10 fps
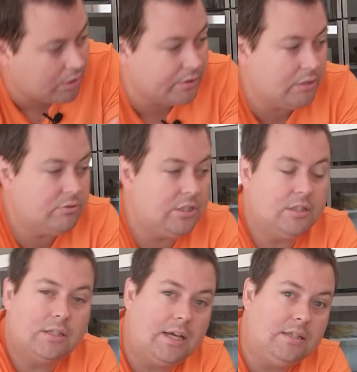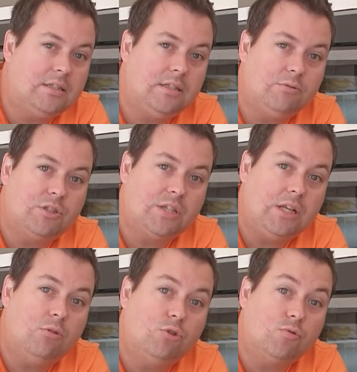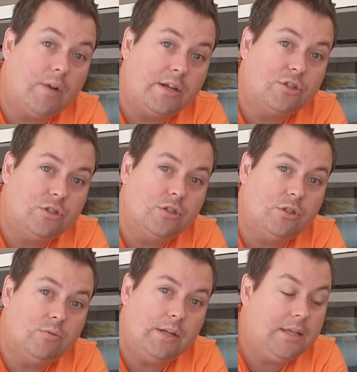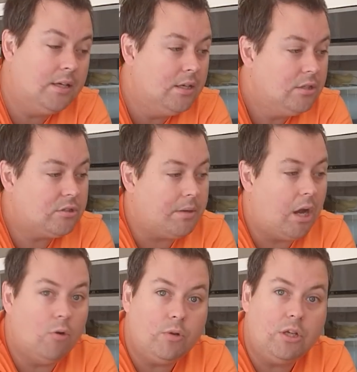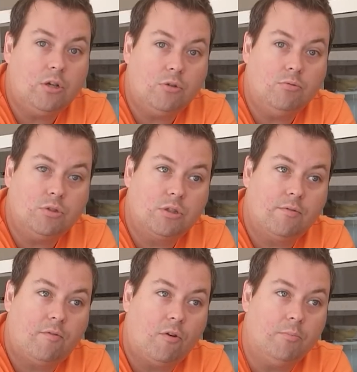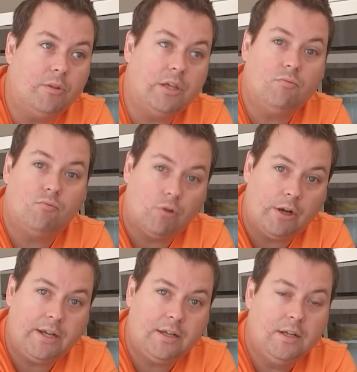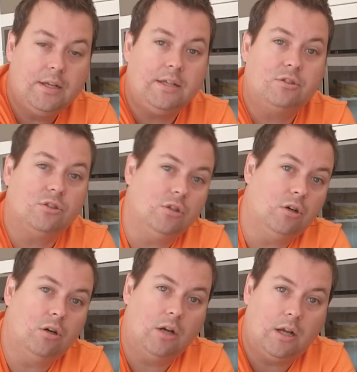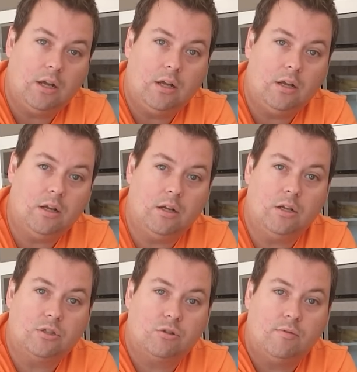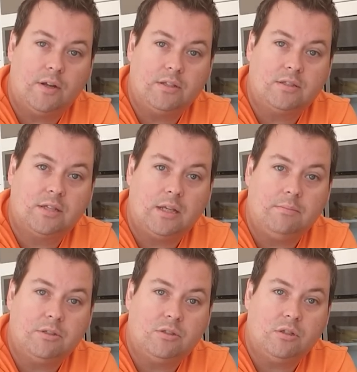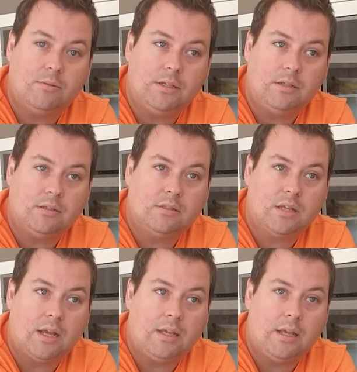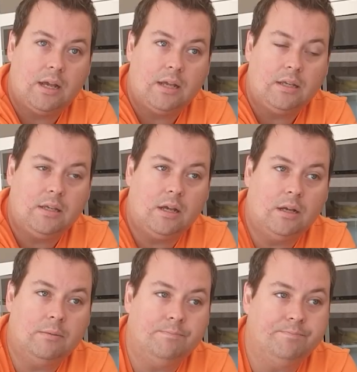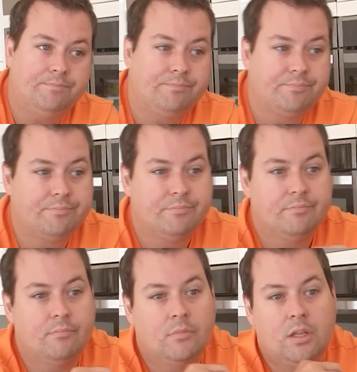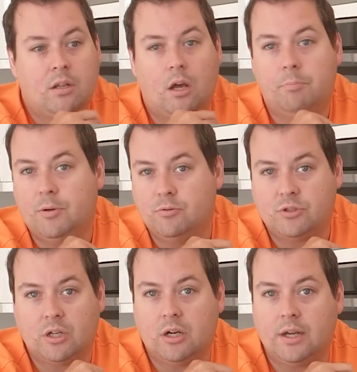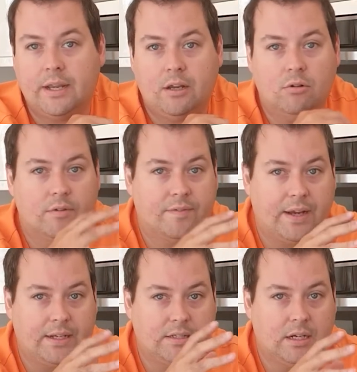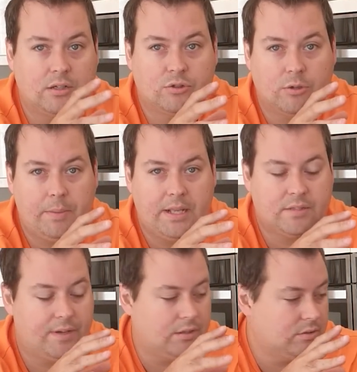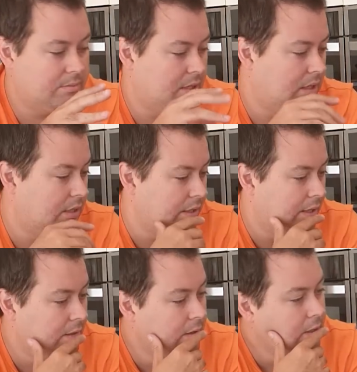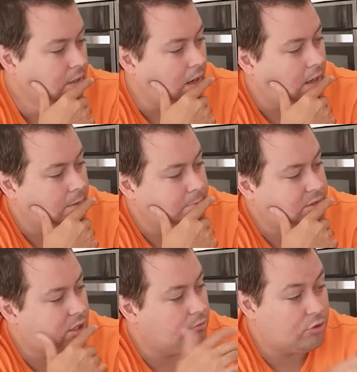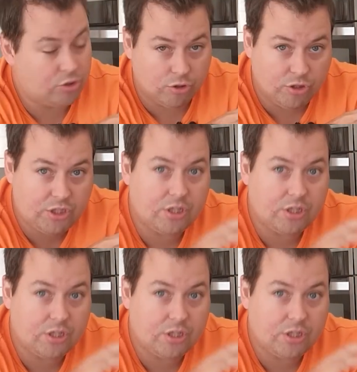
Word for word: noting that that is still single direction cooling, so only cools from the right. It's not a, a, a sort of like the same as doing, say, a um, like a bullseye or a fang duct or a Petsfang or something like that. Um, so good,